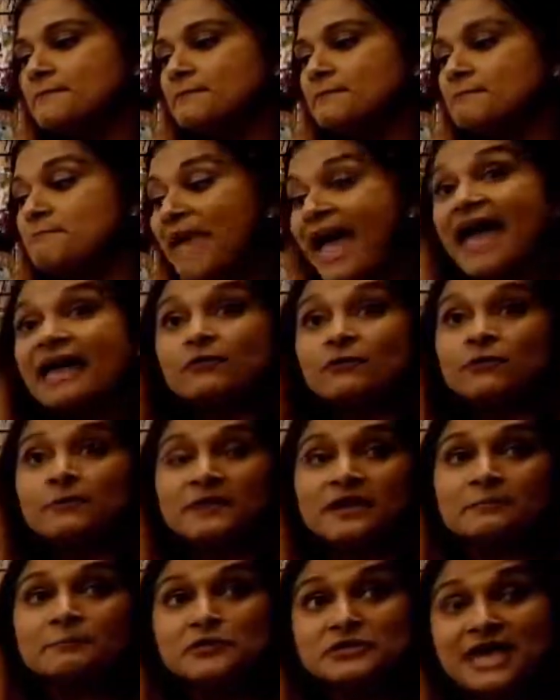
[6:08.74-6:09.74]
met or
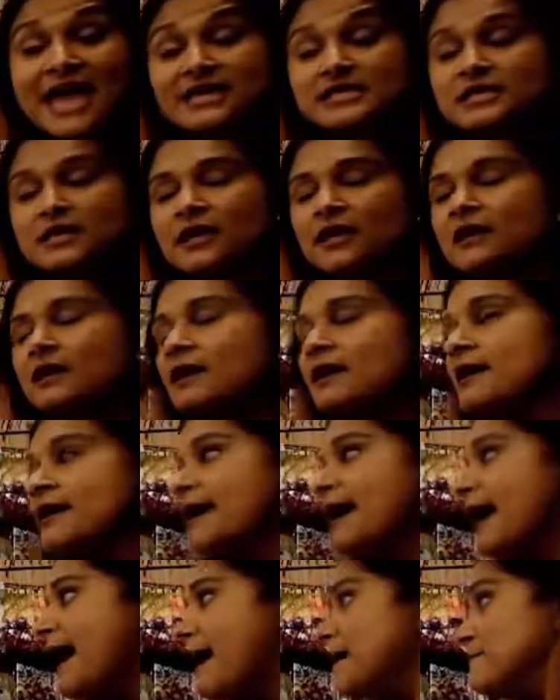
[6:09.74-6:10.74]
being protected.
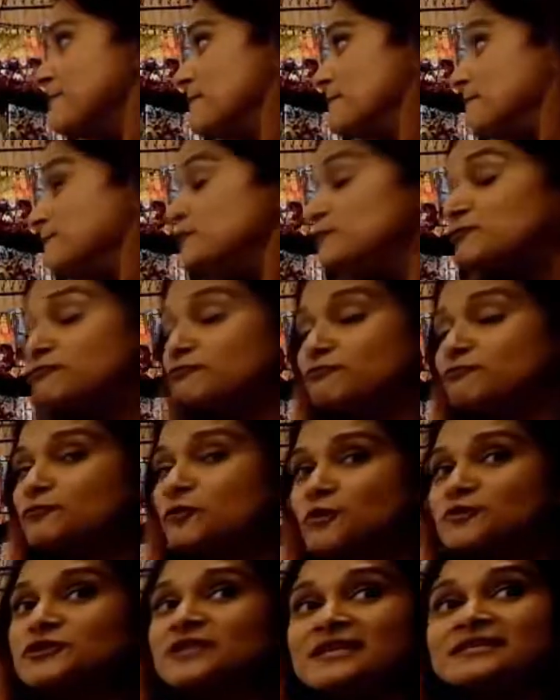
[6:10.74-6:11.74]

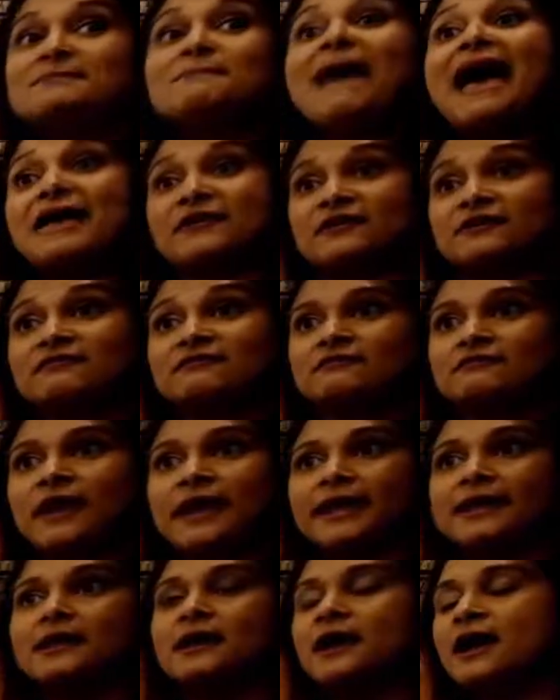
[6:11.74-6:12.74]
Those things matter,
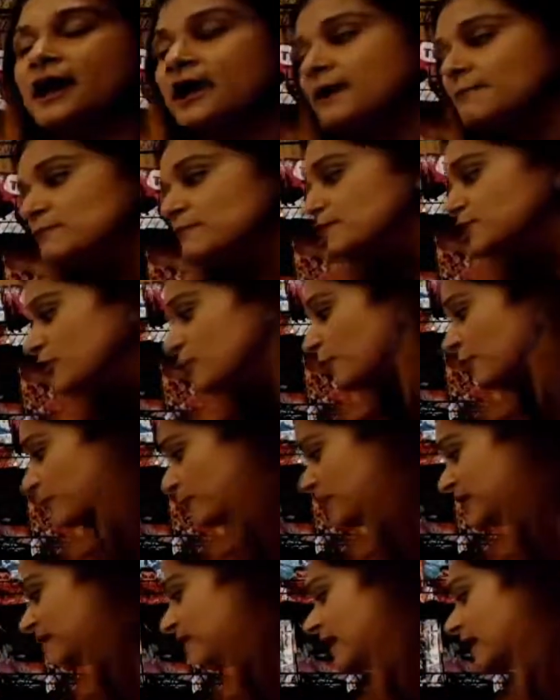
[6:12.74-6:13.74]
right? We're
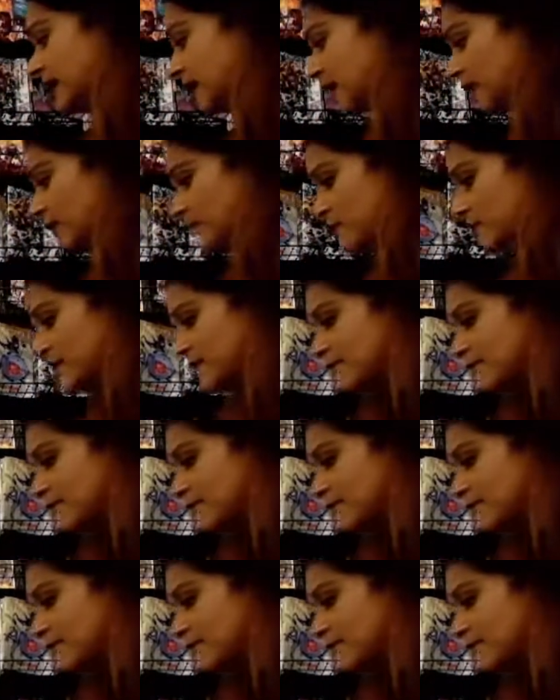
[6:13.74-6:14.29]
pretty lucky here that we